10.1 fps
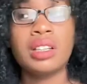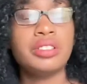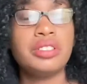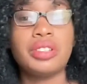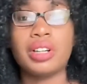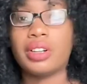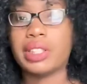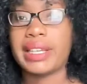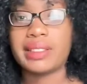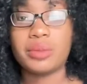
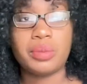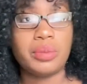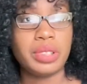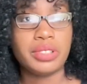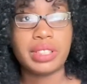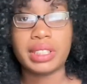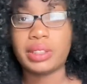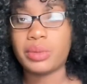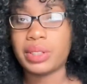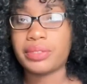Like when you're
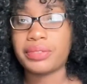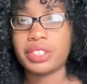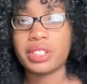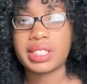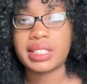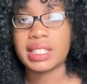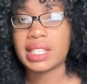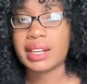going to see a lot of